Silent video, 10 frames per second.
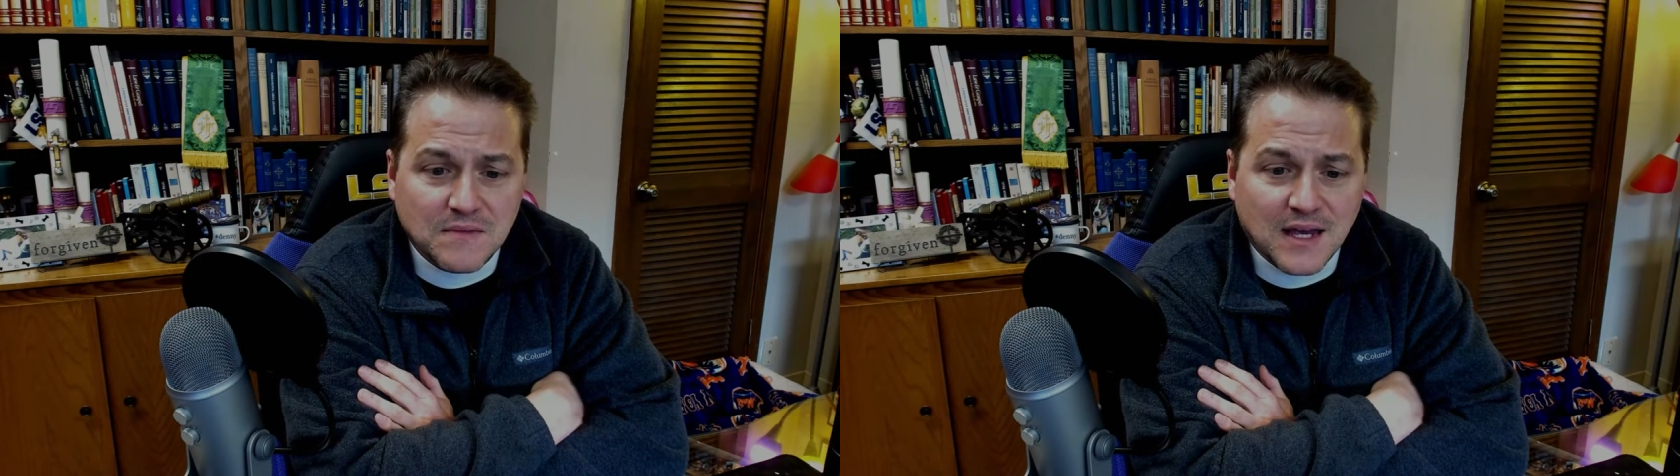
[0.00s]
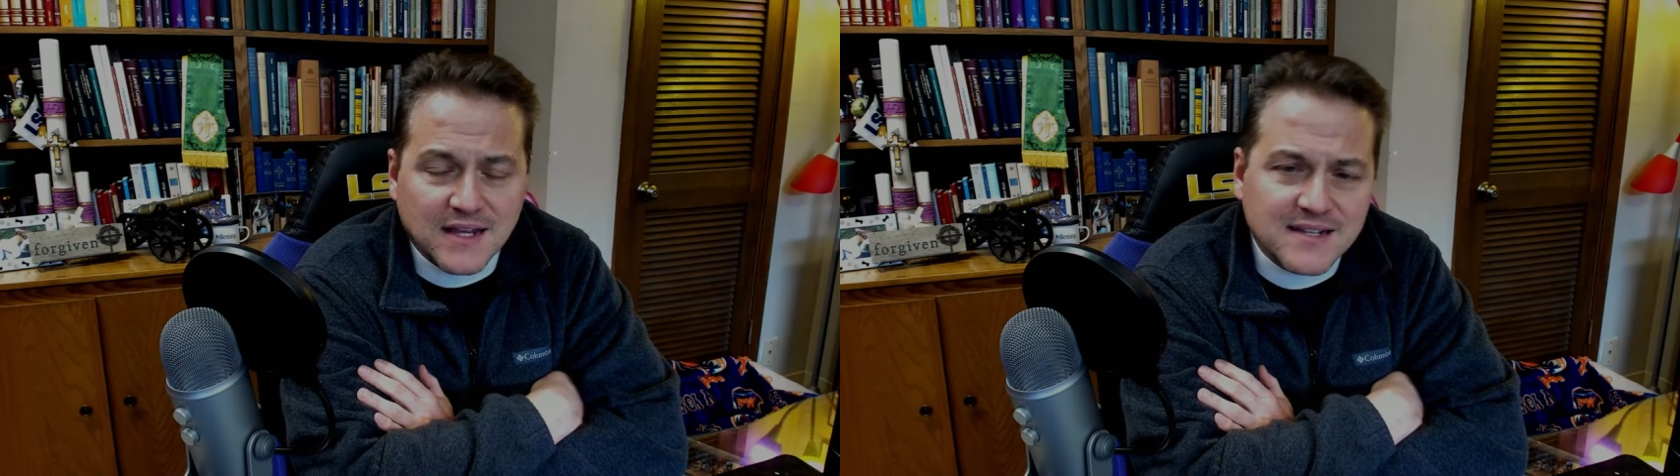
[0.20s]

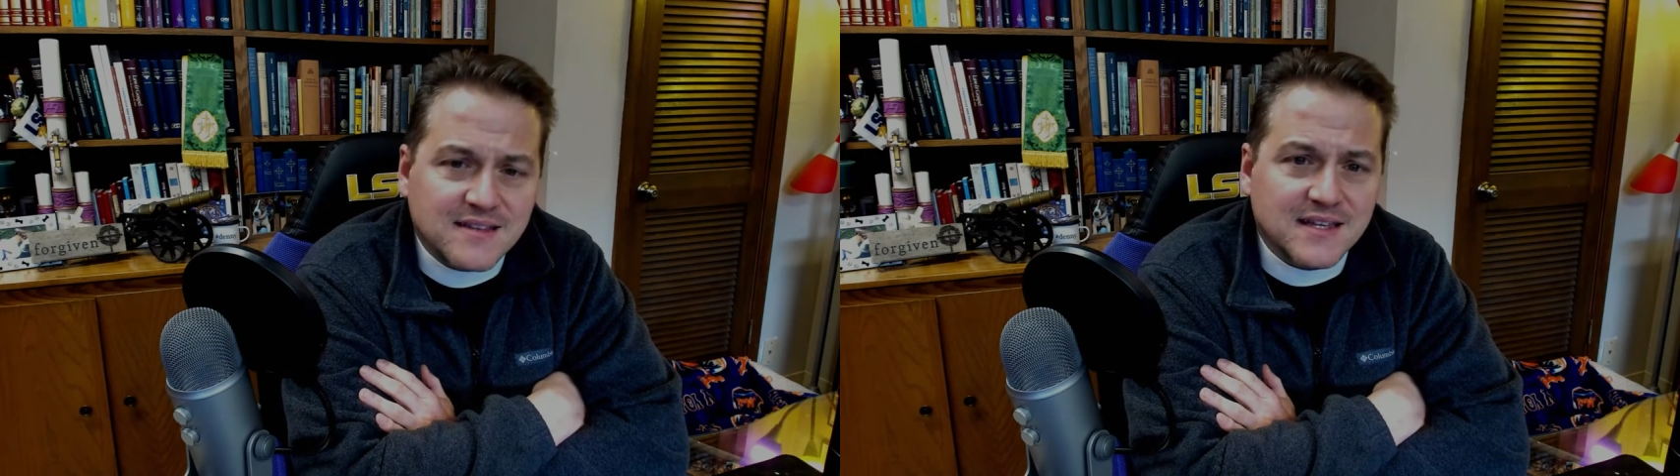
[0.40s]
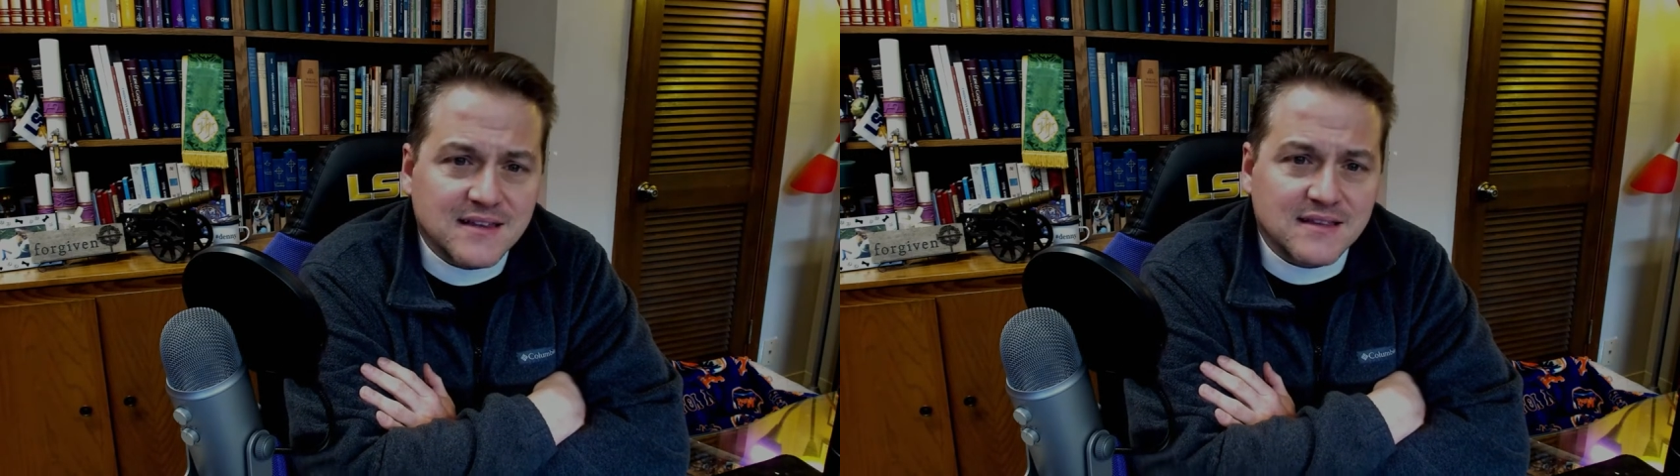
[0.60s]
I like to
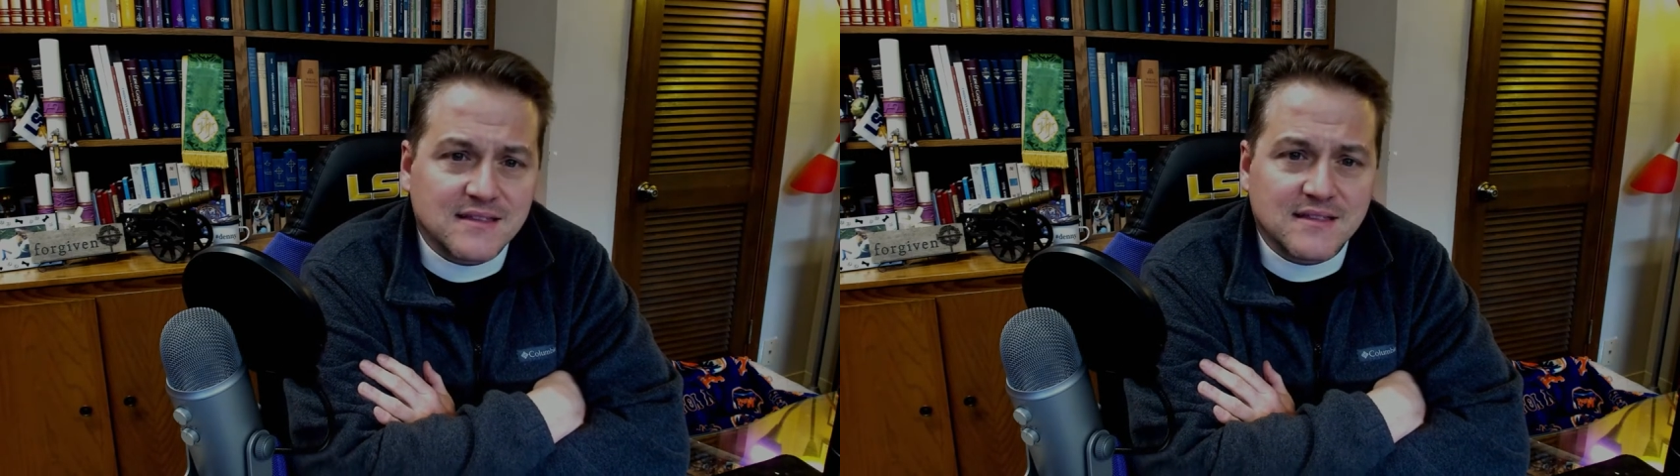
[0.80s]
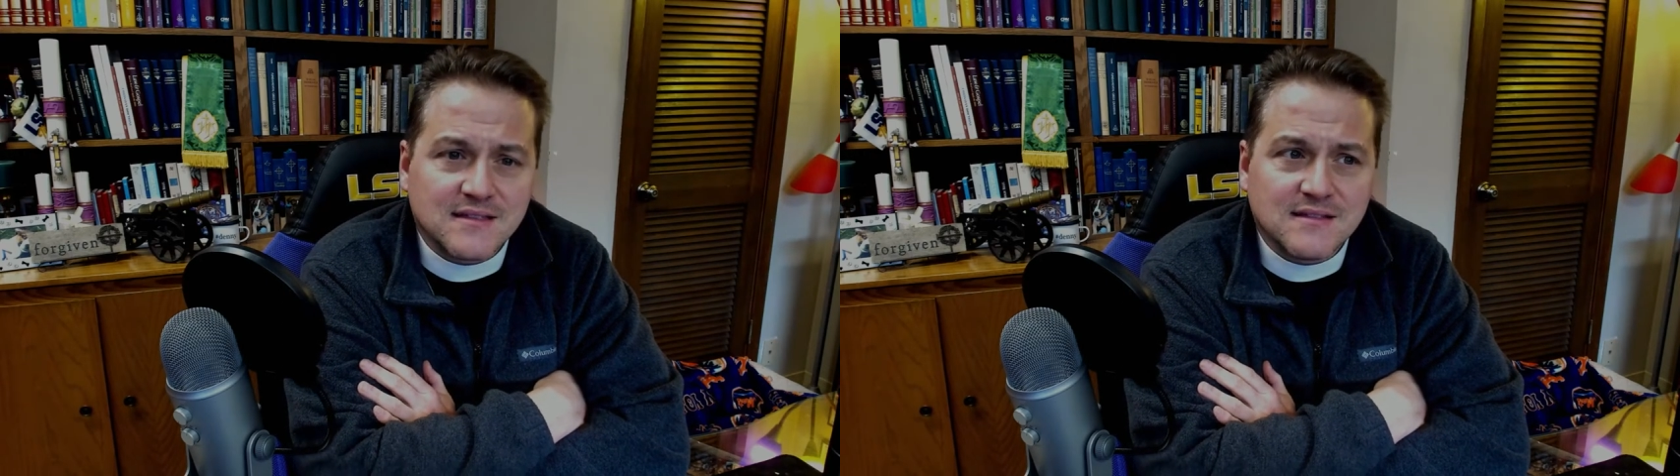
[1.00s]
think that
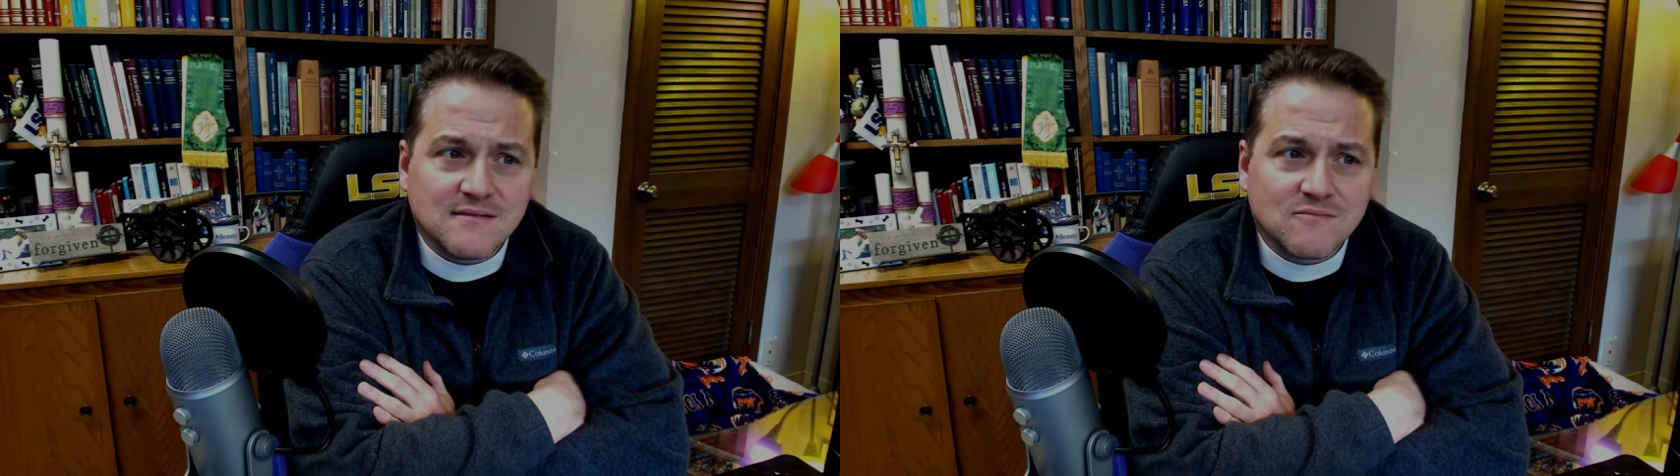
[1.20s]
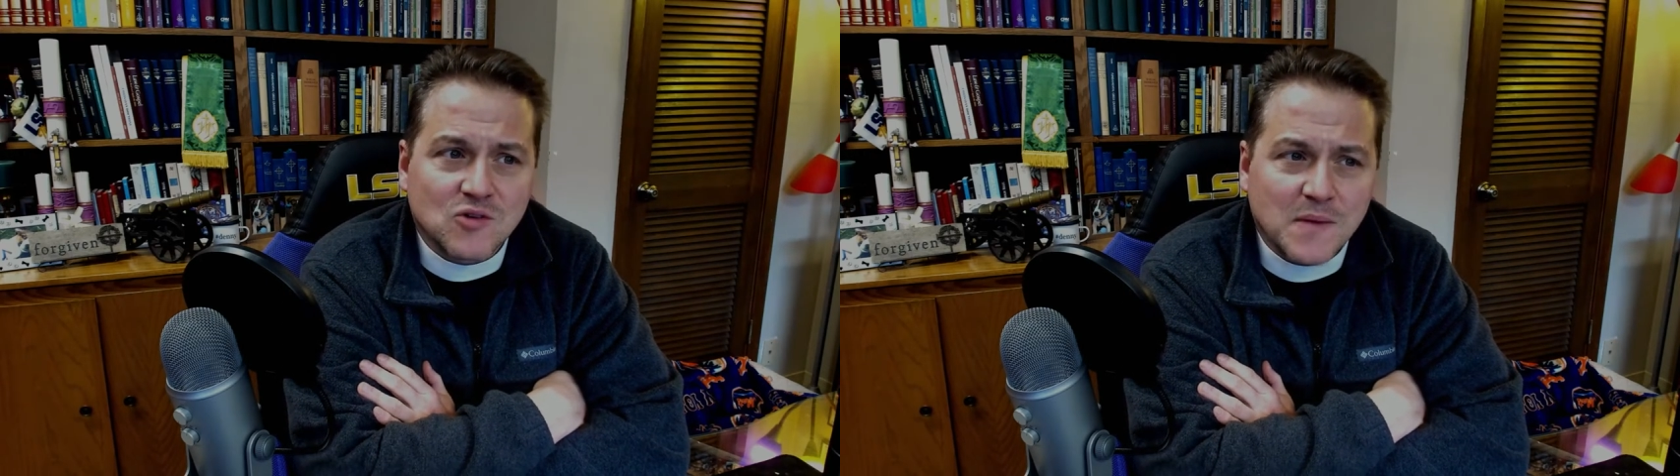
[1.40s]

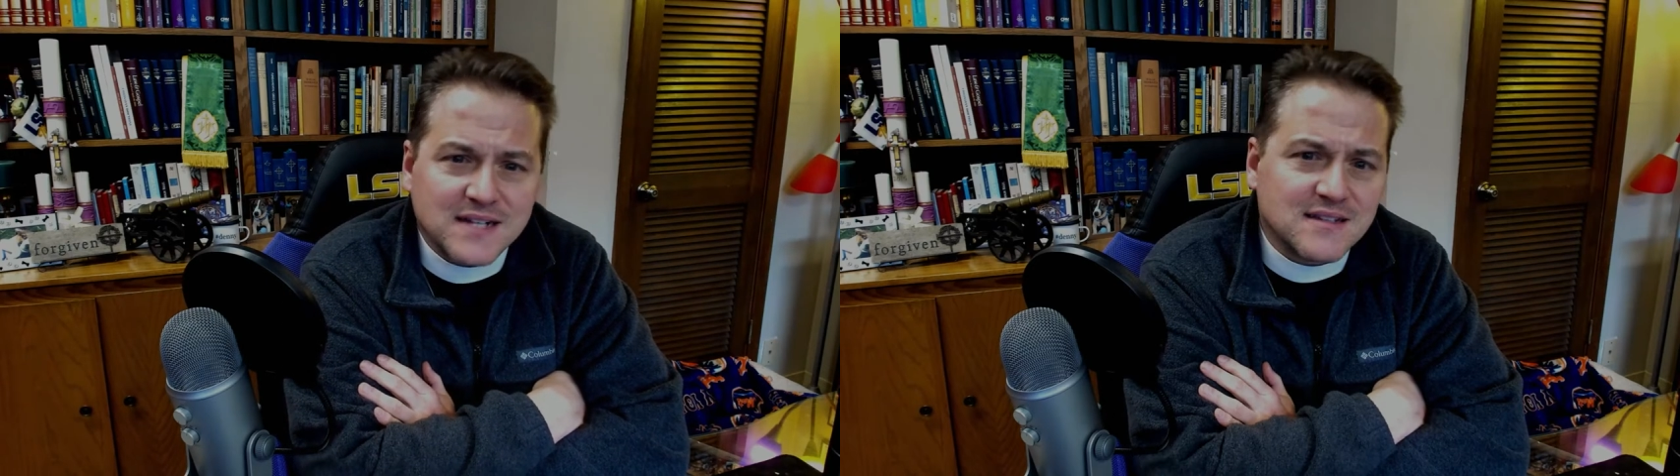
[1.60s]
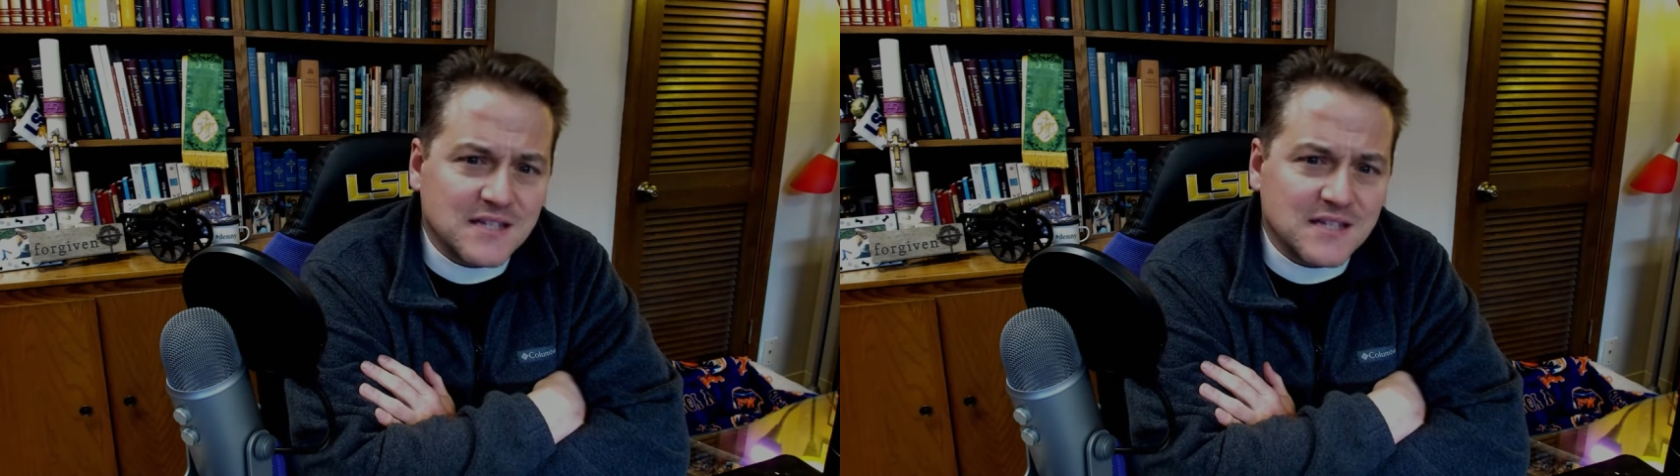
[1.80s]
romantic